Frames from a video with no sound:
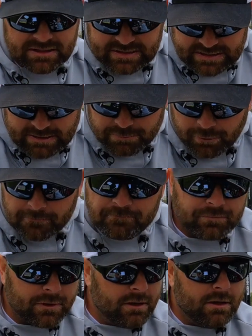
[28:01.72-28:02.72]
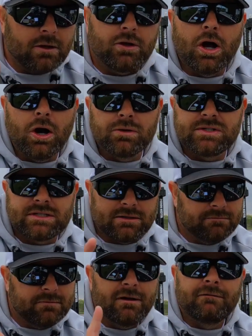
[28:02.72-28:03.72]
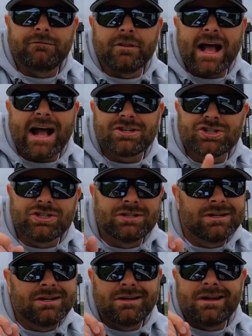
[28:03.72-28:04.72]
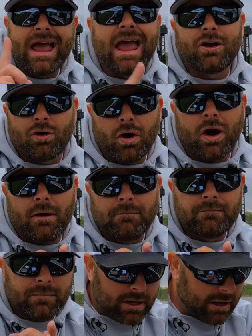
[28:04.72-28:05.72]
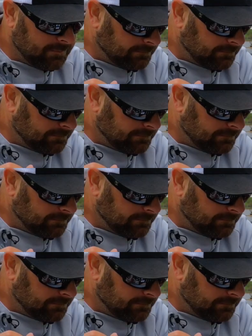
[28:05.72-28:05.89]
it simple. Ghost, flash, and craw, okay?